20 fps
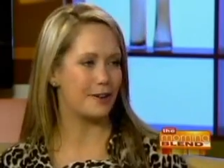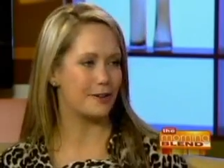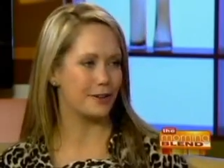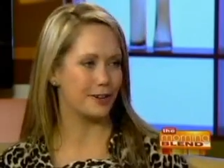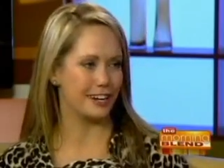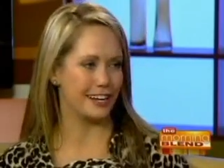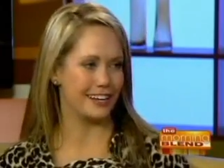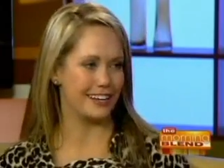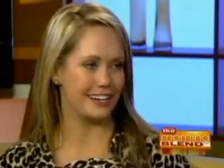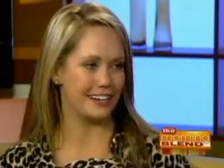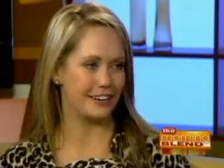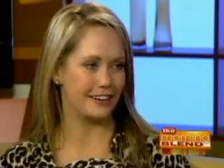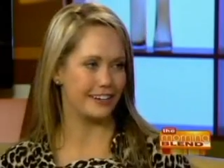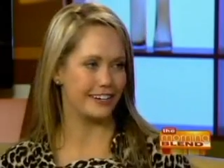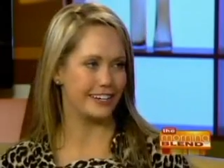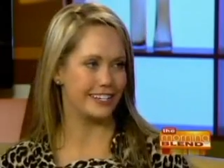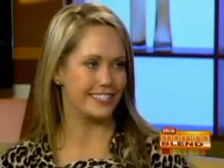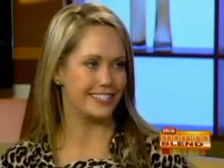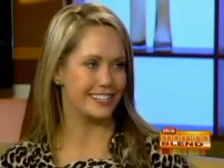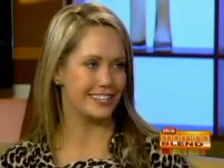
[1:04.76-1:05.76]
out and
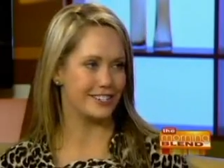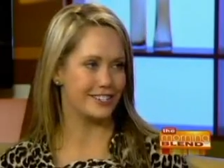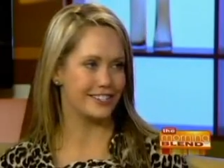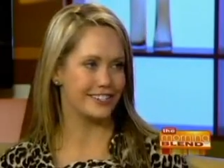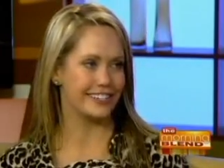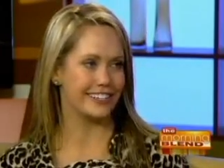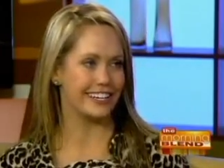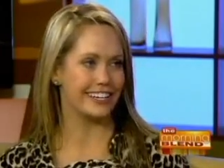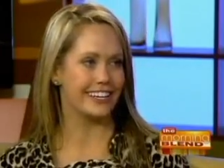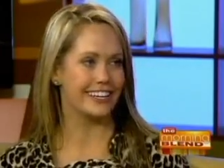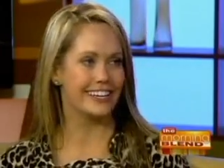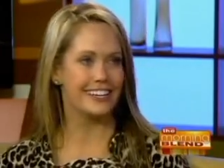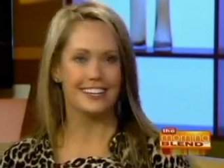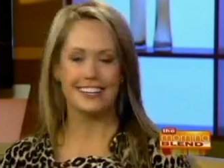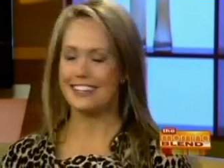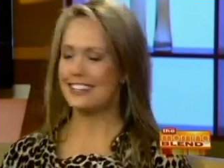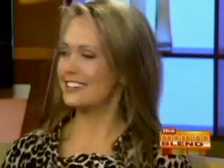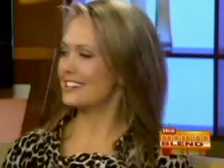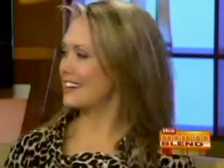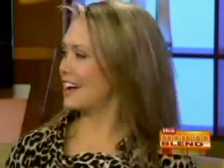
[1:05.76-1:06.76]
are essentially
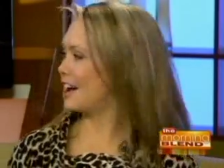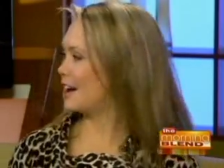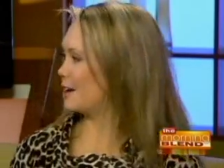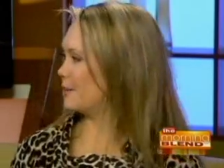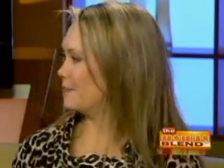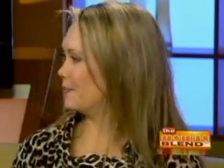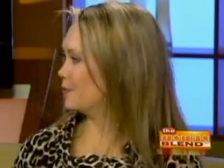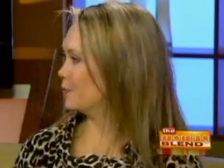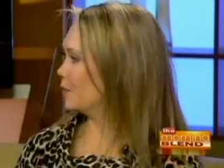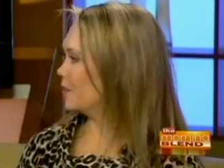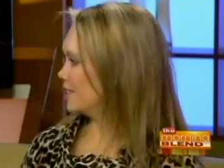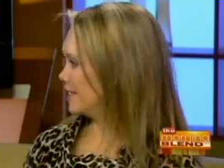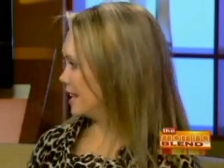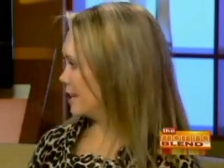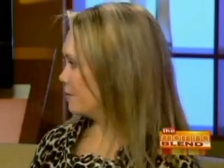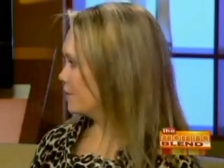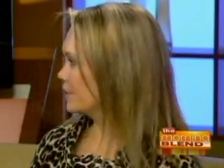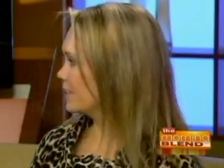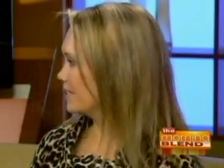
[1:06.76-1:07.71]
what they